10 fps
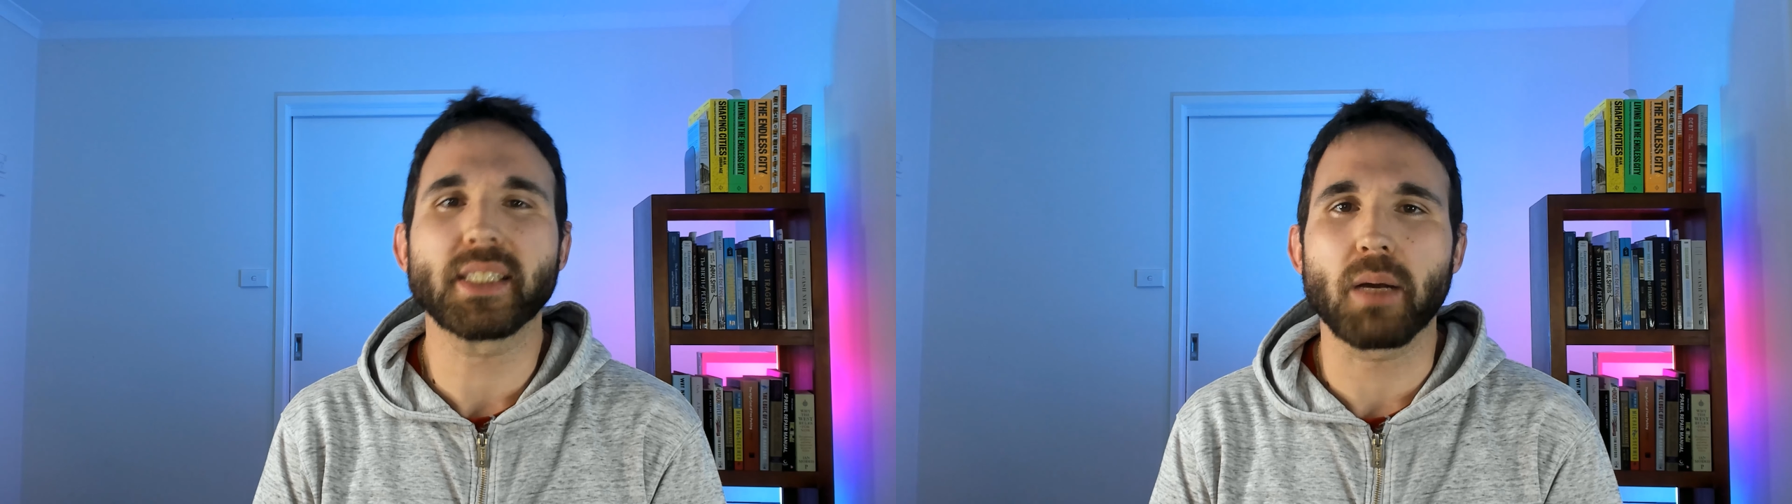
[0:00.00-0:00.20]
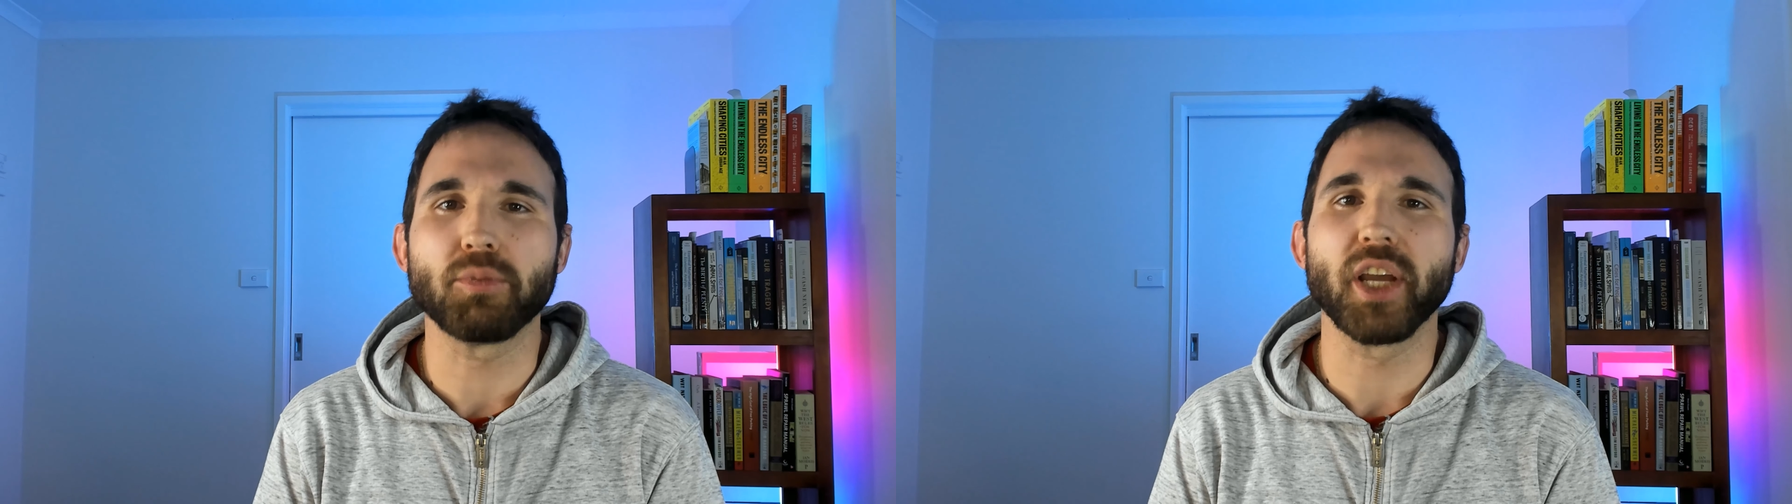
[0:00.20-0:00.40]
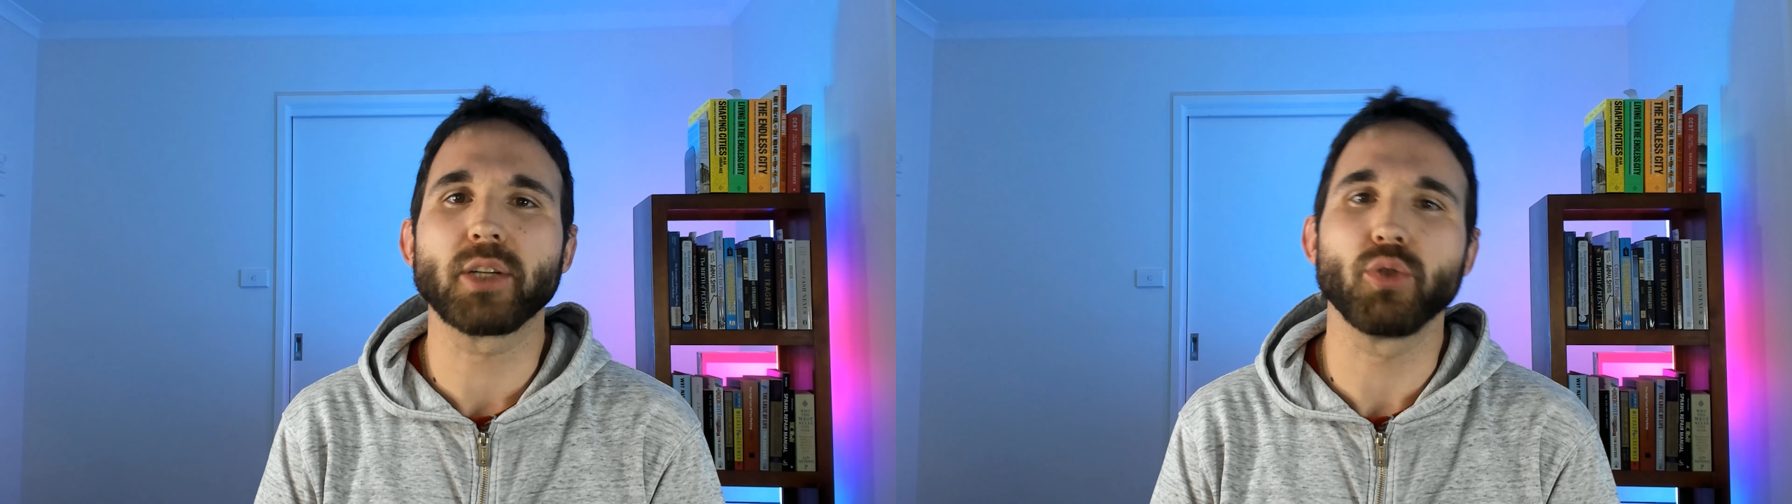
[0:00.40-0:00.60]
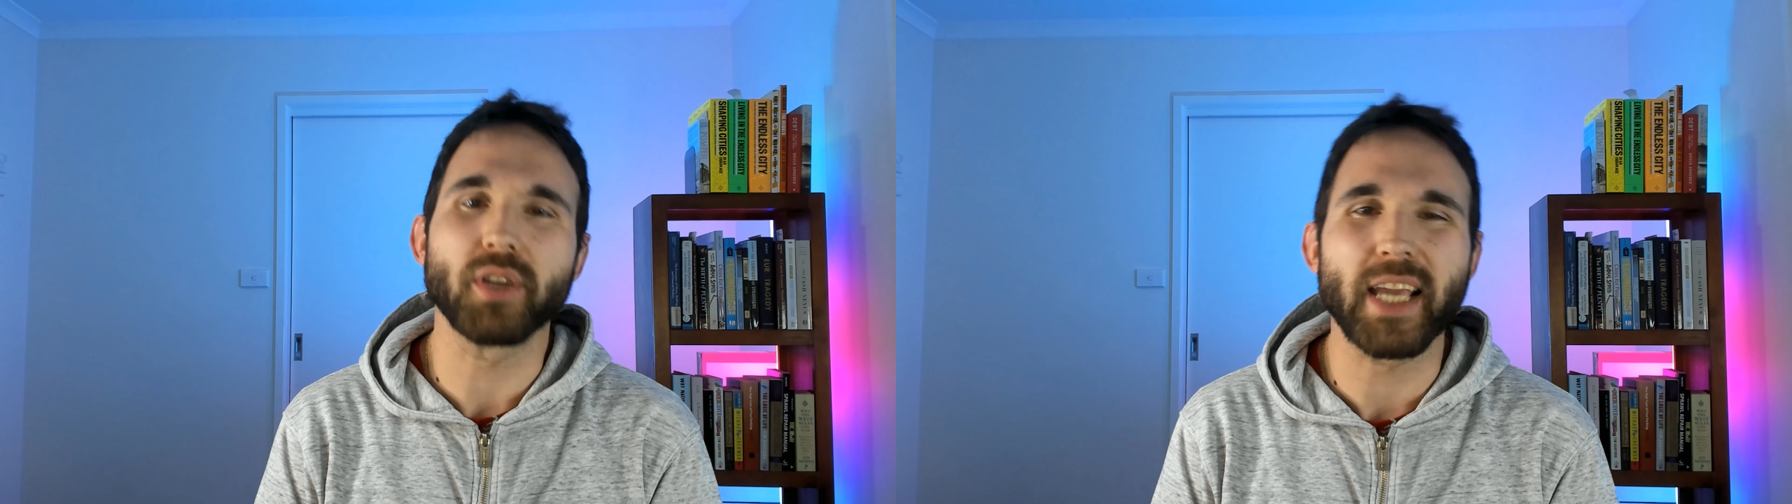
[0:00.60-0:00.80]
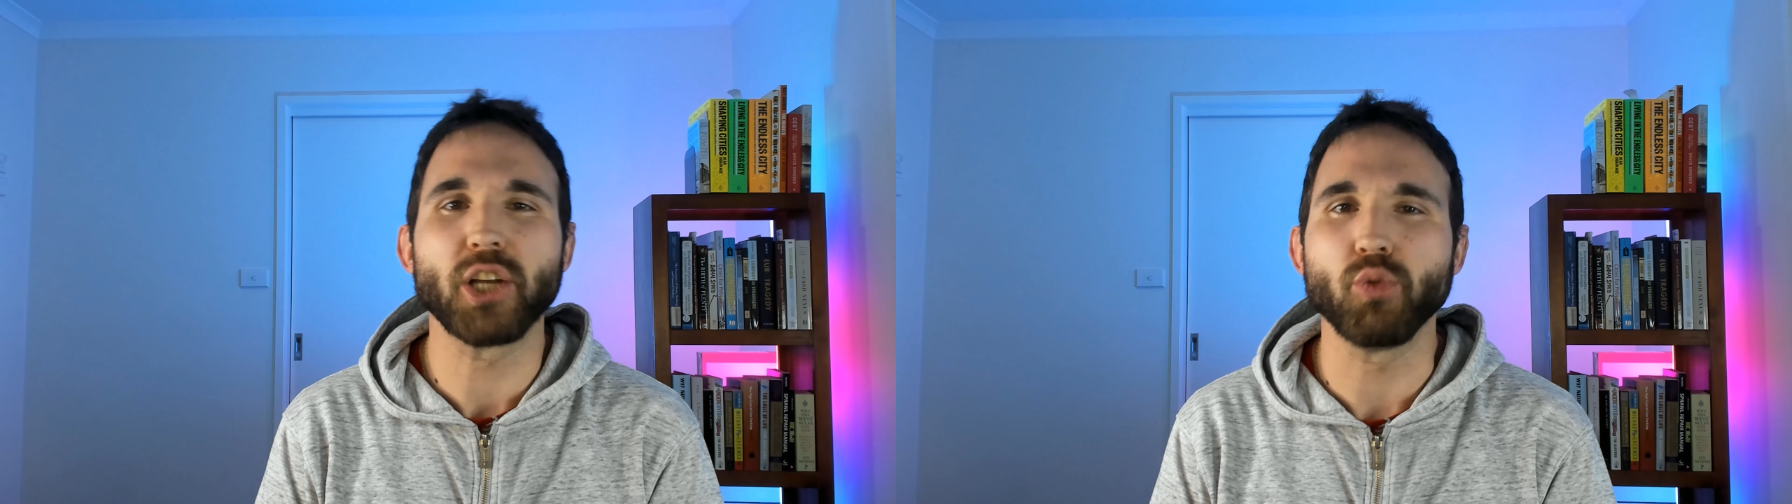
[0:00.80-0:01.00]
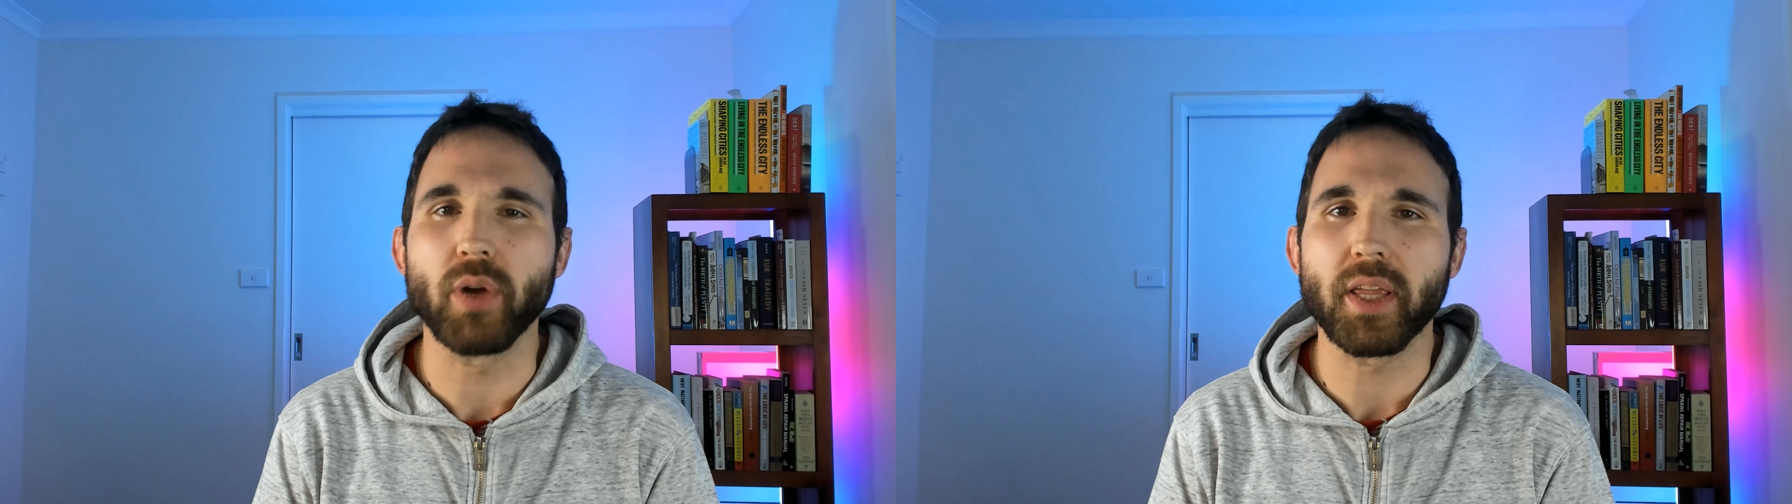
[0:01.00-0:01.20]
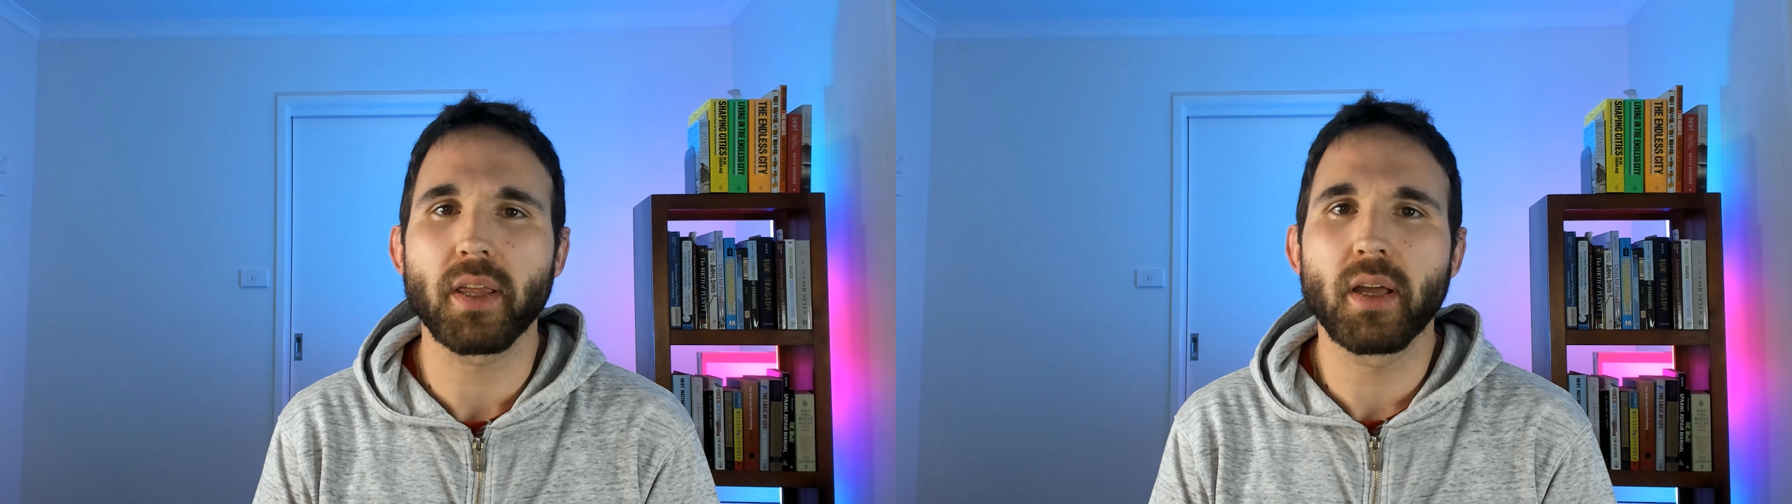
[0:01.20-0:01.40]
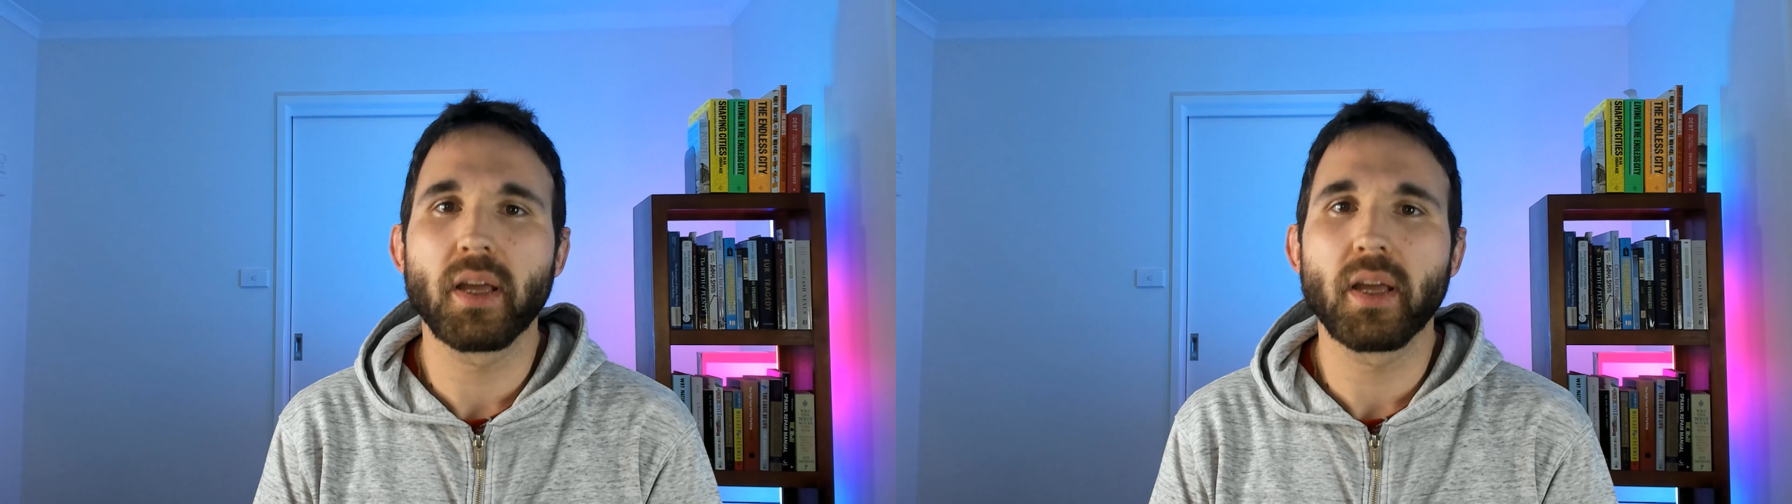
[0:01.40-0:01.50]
subject to engage with.